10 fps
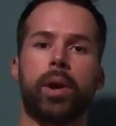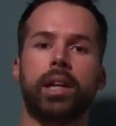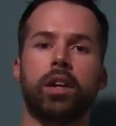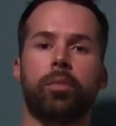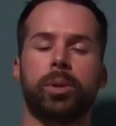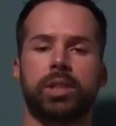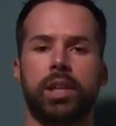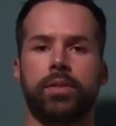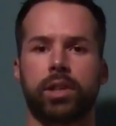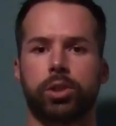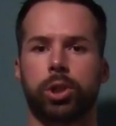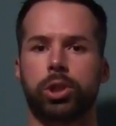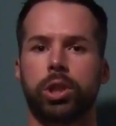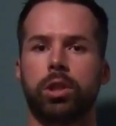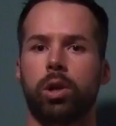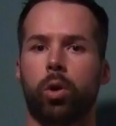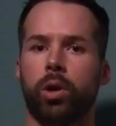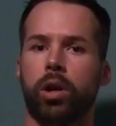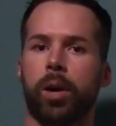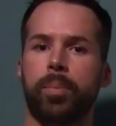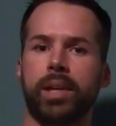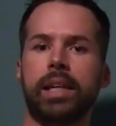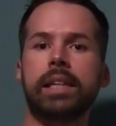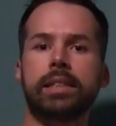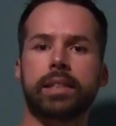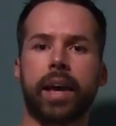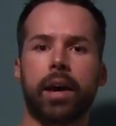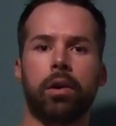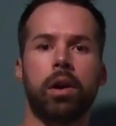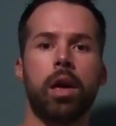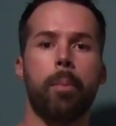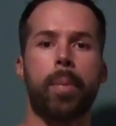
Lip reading: rating of perceived exertion or an Rpe scale